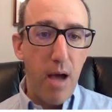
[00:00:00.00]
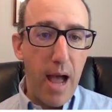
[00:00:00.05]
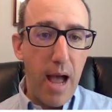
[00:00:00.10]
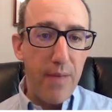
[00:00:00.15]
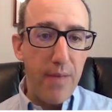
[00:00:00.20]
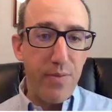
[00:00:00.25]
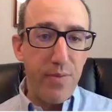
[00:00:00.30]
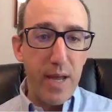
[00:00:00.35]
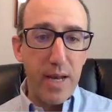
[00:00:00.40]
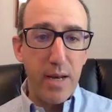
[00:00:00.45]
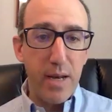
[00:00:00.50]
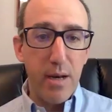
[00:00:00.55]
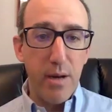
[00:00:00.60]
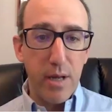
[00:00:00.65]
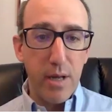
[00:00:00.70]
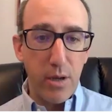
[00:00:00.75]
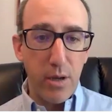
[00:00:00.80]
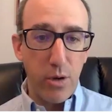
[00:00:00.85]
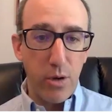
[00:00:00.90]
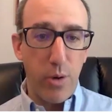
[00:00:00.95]
And
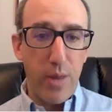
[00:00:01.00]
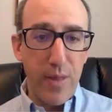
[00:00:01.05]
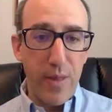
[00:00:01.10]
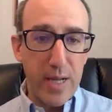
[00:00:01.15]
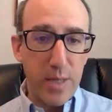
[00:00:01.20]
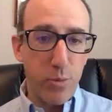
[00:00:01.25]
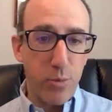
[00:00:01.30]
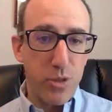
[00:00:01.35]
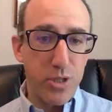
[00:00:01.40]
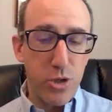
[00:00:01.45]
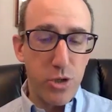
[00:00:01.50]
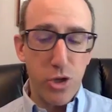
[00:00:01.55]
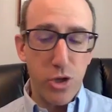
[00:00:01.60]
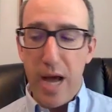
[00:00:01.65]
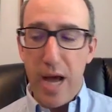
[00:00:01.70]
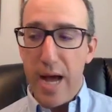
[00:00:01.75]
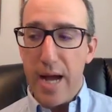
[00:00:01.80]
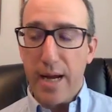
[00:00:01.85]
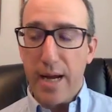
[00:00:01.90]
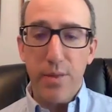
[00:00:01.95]
then, you know, and that's precision
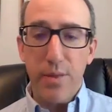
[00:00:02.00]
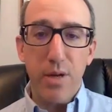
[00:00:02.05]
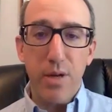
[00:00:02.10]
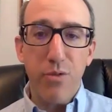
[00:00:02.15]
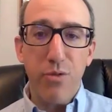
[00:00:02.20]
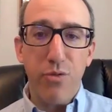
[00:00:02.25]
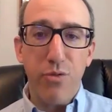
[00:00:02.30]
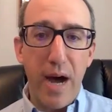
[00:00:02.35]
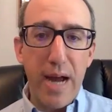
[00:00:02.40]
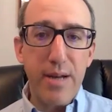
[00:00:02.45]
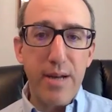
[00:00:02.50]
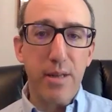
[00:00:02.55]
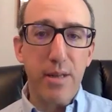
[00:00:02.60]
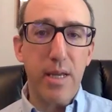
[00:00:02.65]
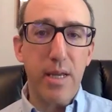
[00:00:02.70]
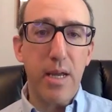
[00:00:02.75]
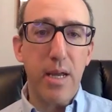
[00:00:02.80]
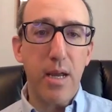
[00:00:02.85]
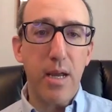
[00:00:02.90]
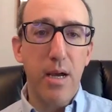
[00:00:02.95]
ag. And then
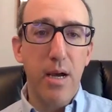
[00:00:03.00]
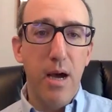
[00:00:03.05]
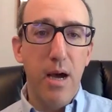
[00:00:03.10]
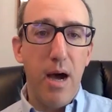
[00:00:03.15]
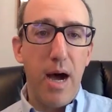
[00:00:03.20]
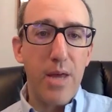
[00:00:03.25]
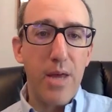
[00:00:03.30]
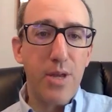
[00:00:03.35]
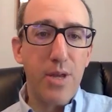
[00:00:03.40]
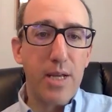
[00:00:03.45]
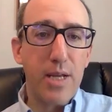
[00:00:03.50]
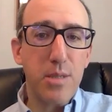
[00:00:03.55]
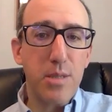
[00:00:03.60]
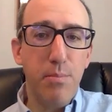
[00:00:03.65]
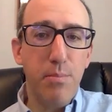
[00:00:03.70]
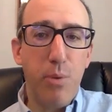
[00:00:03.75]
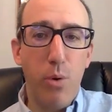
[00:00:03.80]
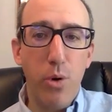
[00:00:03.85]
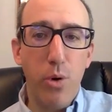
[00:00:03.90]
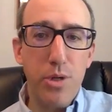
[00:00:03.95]
finally, I think it's
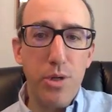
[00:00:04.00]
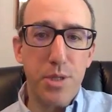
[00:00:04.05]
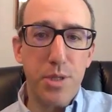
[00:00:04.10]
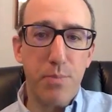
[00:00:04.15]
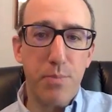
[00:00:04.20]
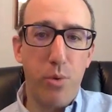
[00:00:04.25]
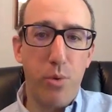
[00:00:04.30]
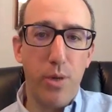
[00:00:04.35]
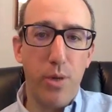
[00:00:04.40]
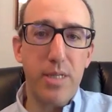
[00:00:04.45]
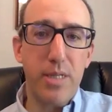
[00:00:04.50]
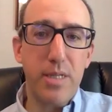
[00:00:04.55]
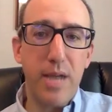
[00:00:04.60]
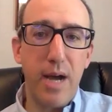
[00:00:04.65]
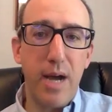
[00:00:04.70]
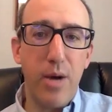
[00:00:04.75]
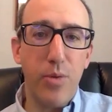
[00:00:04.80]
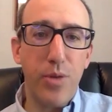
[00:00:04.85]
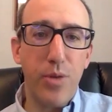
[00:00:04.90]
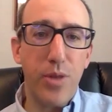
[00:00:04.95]
important to point
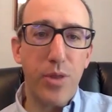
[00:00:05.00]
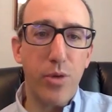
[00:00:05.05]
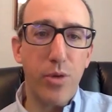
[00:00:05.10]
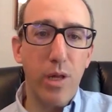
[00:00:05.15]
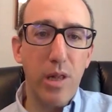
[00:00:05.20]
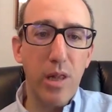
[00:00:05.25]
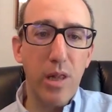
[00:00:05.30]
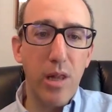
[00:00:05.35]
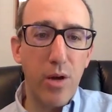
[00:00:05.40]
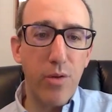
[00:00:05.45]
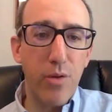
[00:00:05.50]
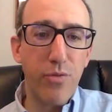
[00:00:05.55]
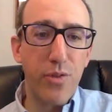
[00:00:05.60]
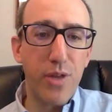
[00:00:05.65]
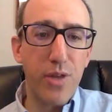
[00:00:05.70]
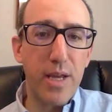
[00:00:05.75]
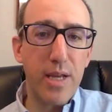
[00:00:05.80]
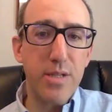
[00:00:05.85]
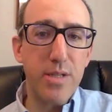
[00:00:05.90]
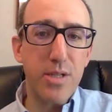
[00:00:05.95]
out that there are a lot of
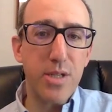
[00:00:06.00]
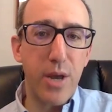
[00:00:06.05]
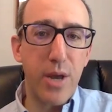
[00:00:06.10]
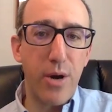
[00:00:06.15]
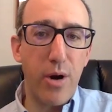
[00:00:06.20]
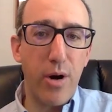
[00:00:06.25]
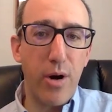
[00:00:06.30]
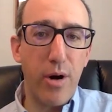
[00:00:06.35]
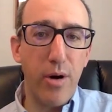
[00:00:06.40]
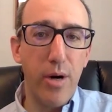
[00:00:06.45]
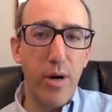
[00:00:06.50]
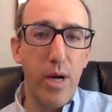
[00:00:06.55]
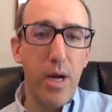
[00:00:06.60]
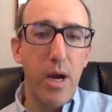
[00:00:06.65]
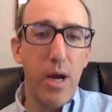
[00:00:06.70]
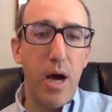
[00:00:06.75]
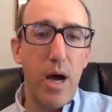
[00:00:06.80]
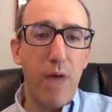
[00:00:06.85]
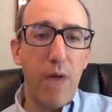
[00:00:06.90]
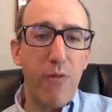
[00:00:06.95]
things that are
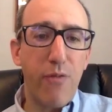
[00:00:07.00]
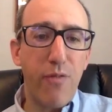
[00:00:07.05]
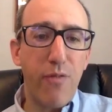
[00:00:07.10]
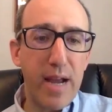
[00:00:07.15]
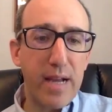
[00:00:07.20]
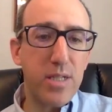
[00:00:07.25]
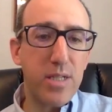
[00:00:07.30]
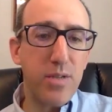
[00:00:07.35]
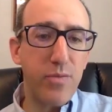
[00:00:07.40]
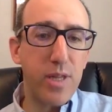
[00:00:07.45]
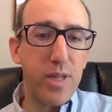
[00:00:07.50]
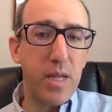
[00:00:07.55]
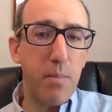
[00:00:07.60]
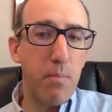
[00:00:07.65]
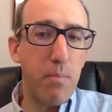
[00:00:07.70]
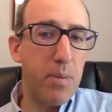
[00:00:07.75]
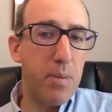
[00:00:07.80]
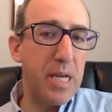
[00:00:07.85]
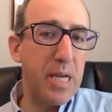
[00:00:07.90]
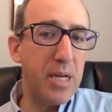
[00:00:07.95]

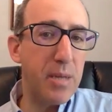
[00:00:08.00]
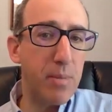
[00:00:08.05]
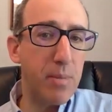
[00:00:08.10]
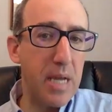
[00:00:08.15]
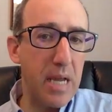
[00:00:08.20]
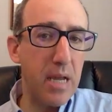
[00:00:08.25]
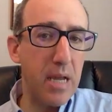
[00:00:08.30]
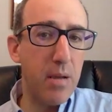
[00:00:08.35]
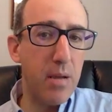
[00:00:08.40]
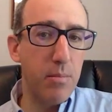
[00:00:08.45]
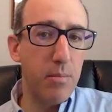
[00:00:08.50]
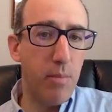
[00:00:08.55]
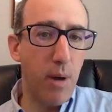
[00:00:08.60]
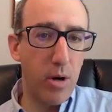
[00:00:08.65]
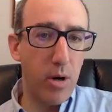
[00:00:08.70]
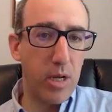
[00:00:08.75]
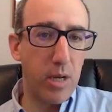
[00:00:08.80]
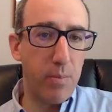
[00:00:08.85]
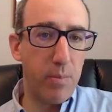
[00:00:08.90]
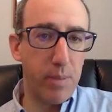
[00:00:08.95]
effectively B2B
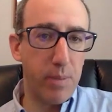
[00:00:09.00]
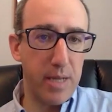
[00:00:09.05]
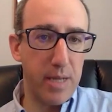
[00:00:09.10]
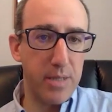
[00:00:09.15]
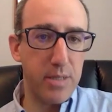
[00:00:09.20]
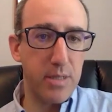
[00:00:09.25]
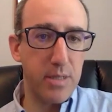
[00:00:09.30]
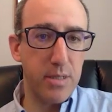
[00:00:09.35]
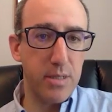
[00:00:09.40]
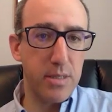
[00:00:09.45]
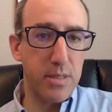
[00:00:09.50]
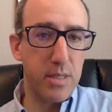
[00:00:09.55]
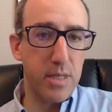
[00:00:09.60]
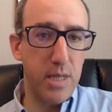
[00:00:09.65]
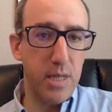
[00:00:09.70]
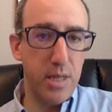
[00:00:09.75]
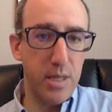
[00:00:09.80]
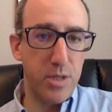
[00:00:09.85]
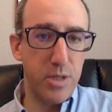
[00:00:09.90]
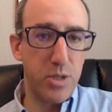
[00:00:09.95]
marketplaces
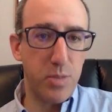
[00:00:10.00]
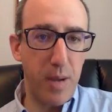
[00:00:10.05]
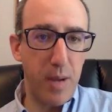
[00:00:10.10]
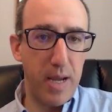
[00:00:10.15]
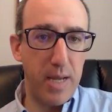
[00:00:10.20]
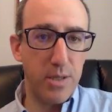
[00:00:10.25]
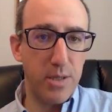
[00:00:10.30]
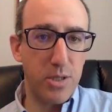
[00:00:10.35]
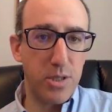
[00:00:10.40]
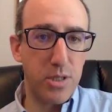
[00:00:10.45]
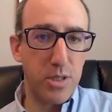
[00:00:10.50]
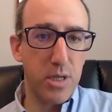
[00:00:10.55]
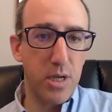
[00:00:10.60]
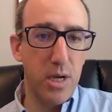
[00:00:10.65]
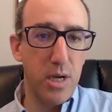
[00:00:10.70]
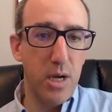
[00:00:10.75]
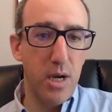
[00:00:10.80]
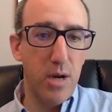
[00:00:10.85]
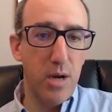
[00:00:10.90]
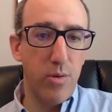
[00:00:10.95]
in this space,
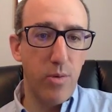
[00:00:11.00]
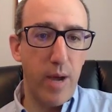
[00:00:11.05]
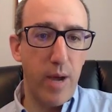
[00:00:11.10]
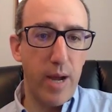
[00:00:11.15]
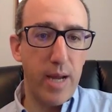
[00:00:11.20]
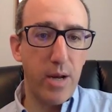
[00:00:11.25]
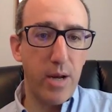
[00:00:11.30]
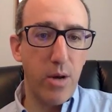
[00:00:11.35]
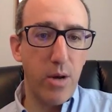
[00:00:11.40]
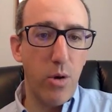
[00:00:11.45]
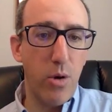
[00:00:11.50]
right?